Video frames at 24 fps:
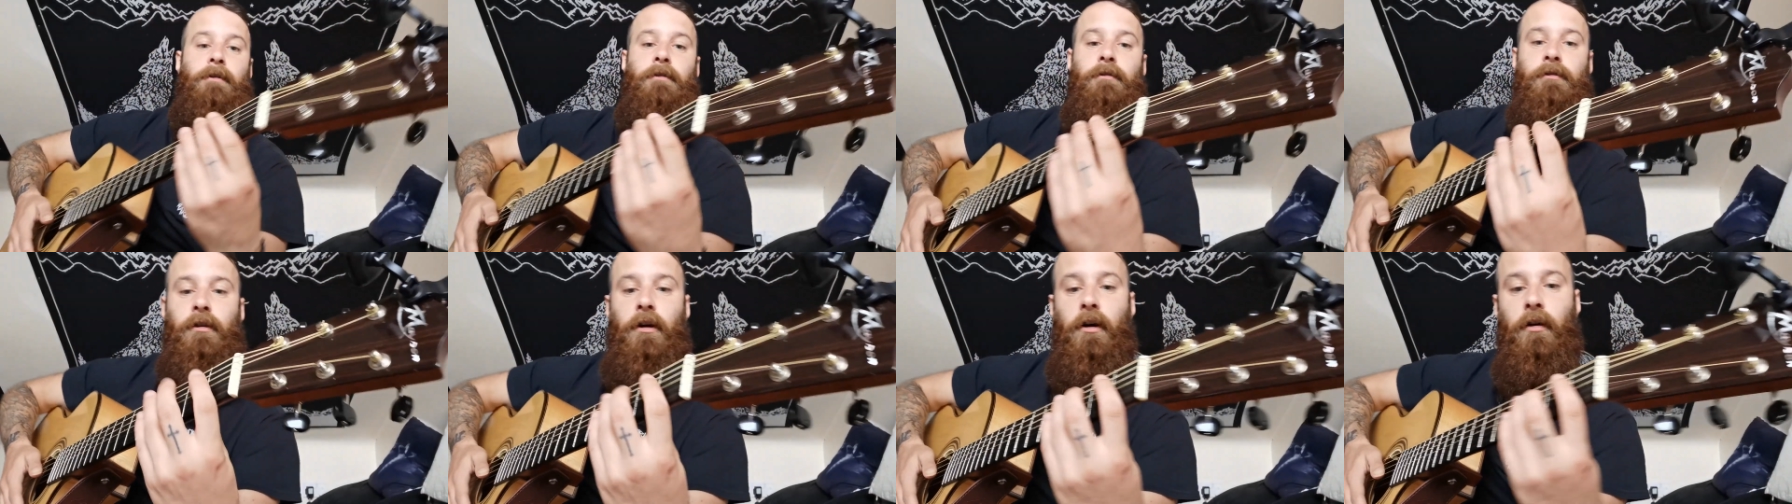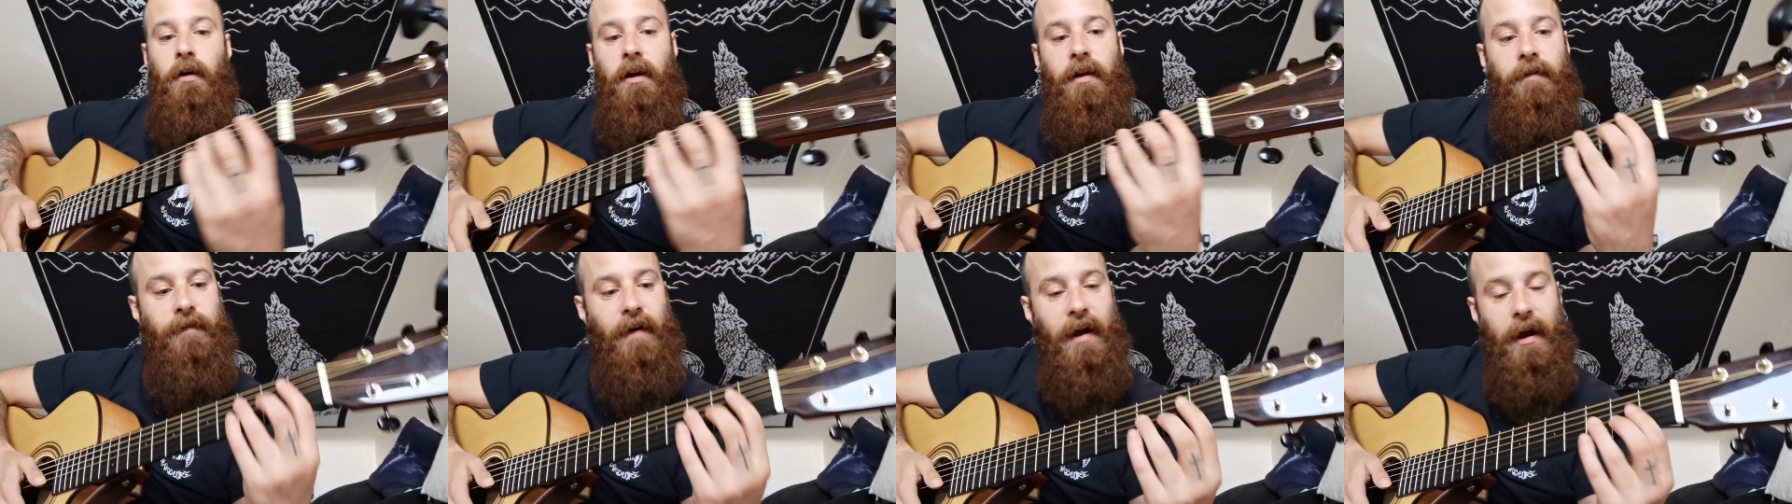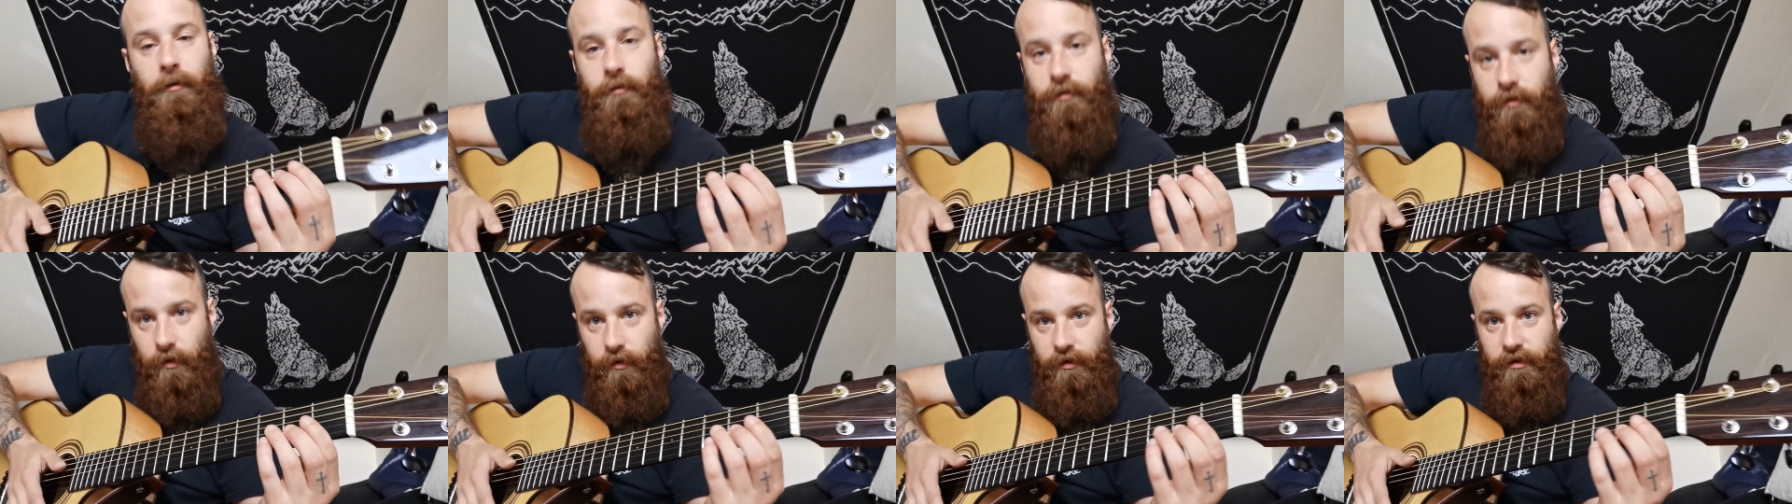So if
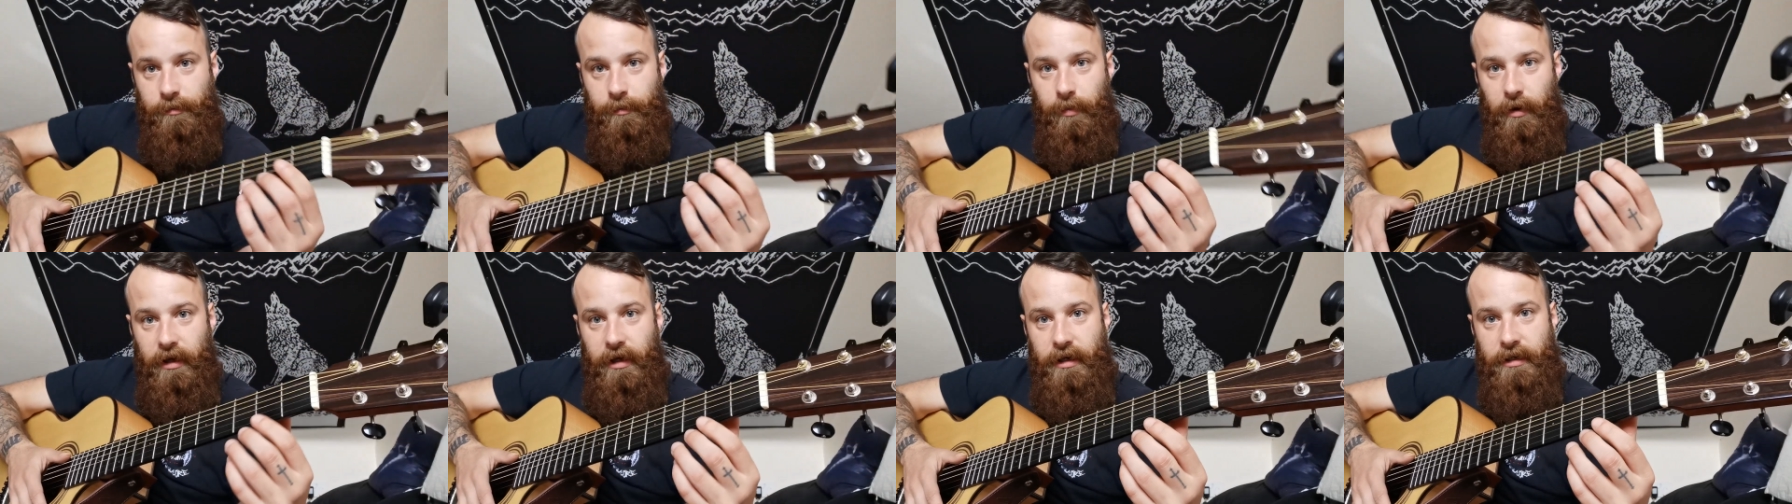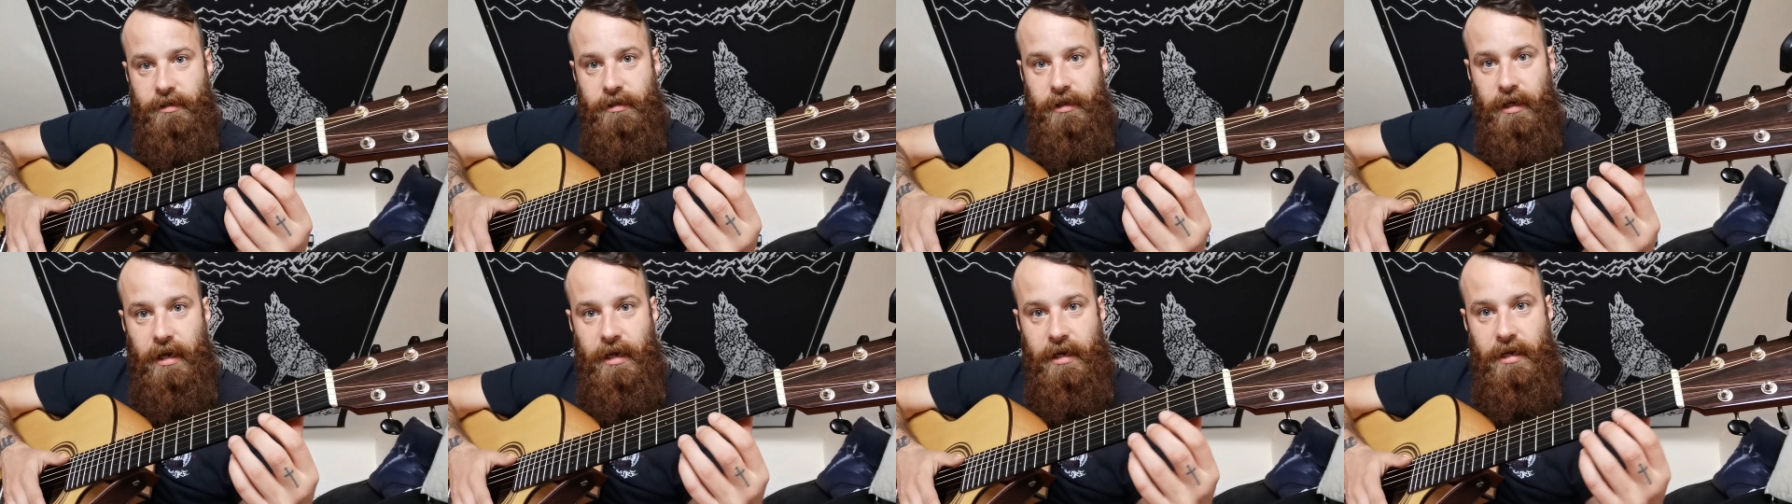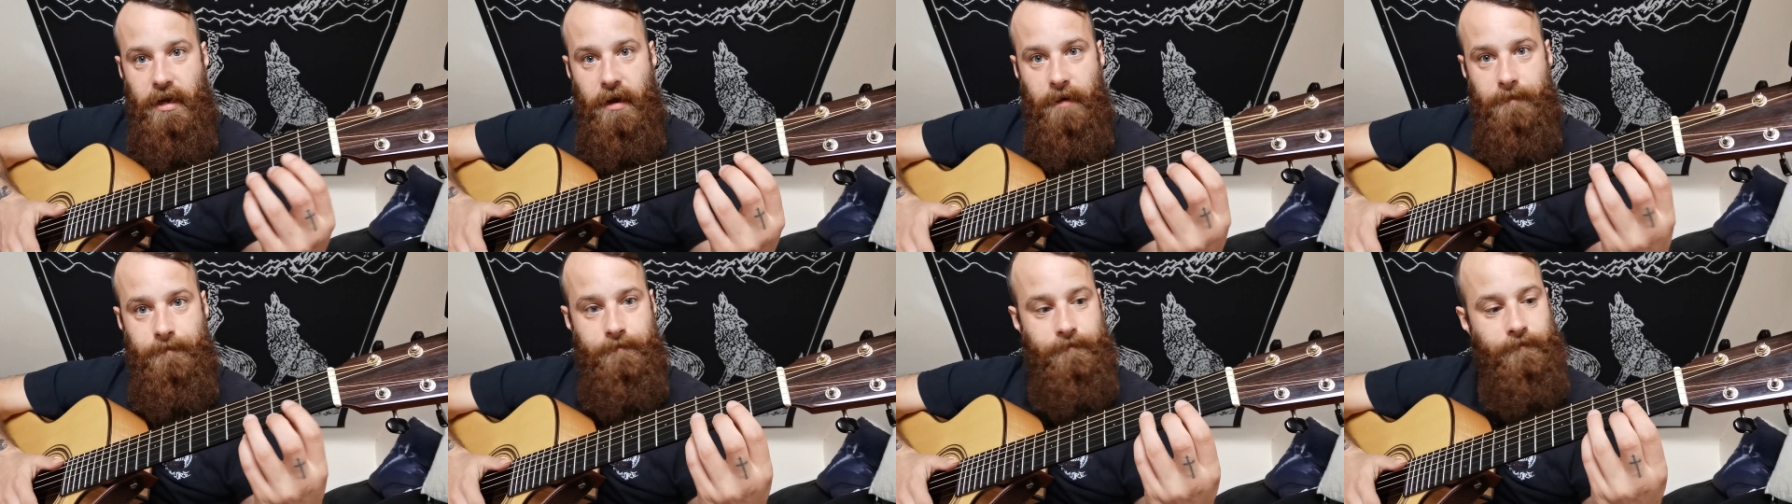I was going to play a
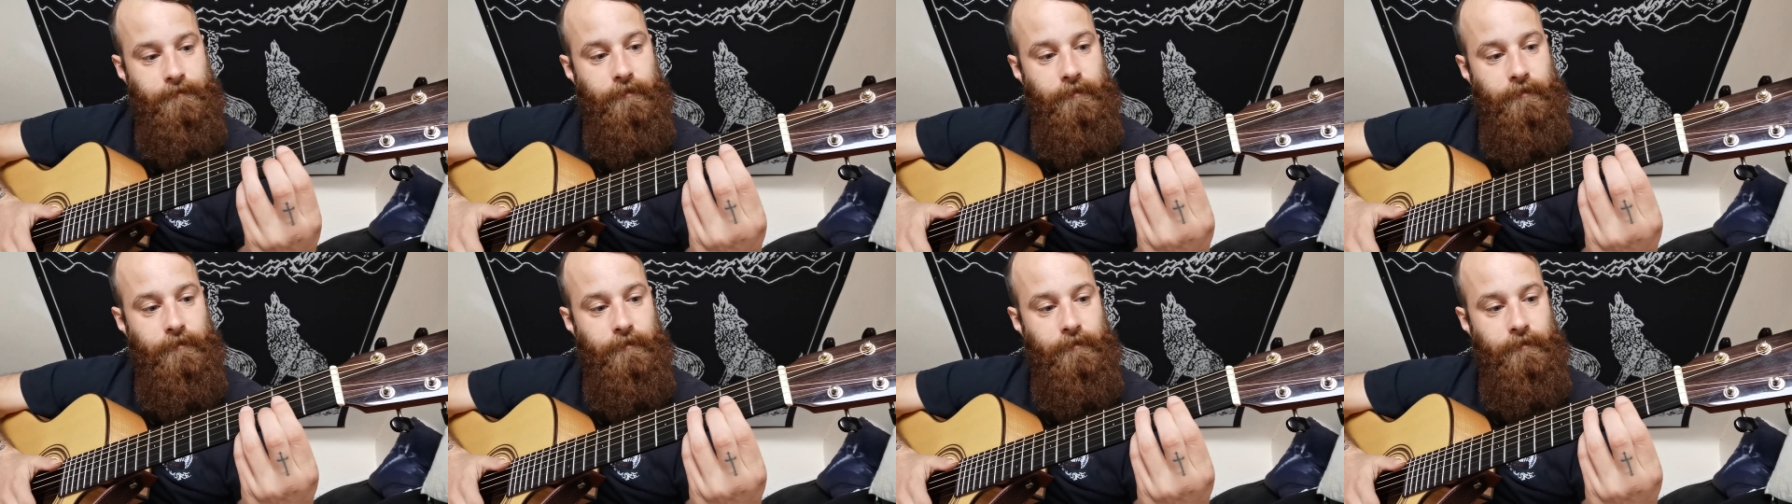D,